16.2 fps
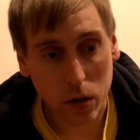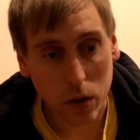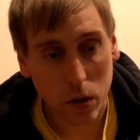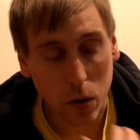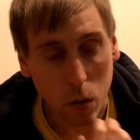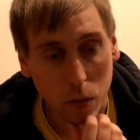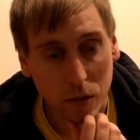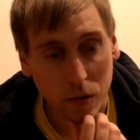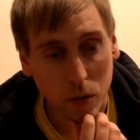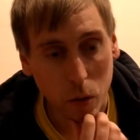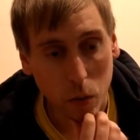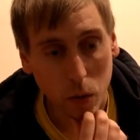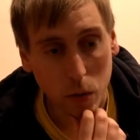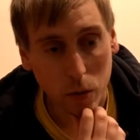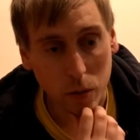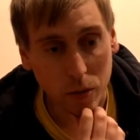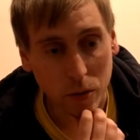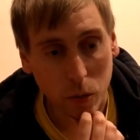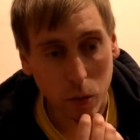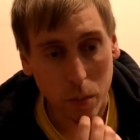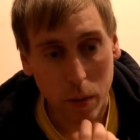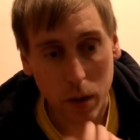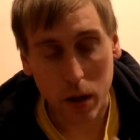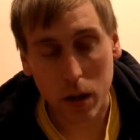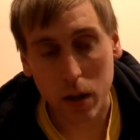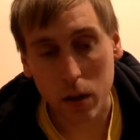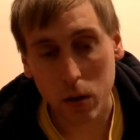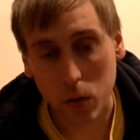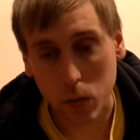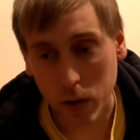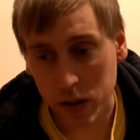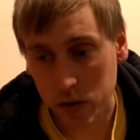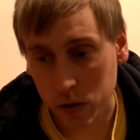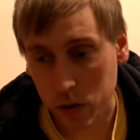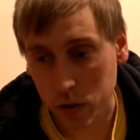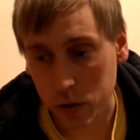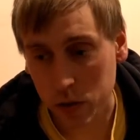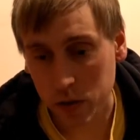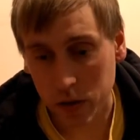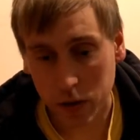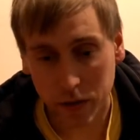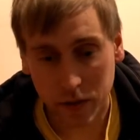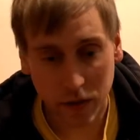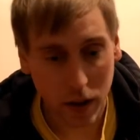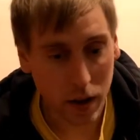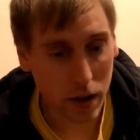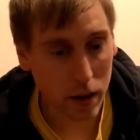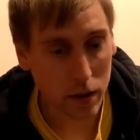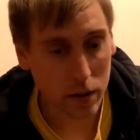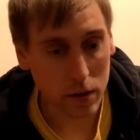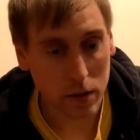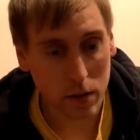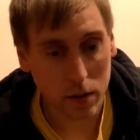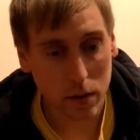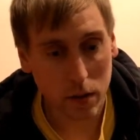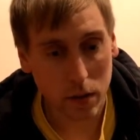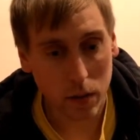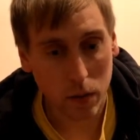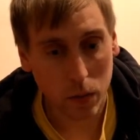you know, for me, the wrestlers, and the fans,